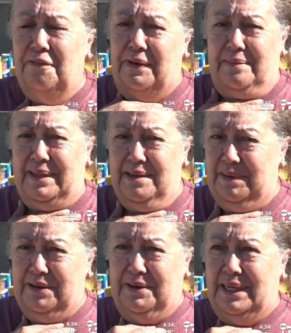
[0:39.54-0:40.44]

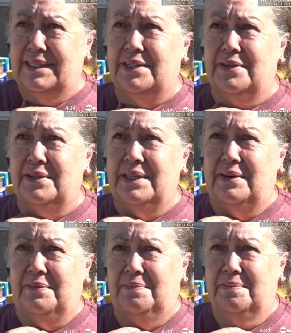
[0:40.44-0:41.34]
I feel
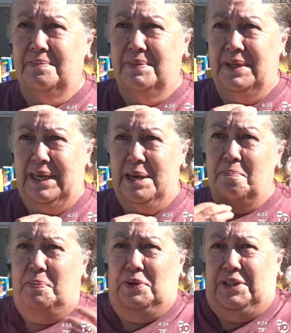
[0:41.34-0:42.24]
overwhelmed and
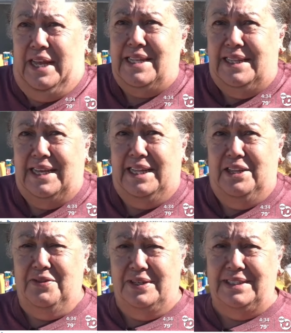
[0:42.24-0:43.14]
powerless, Sandra
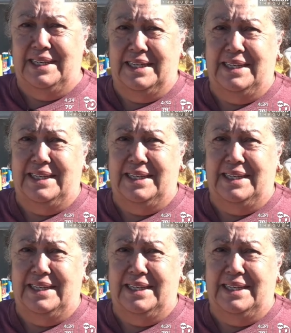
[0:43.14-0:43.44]
told me in the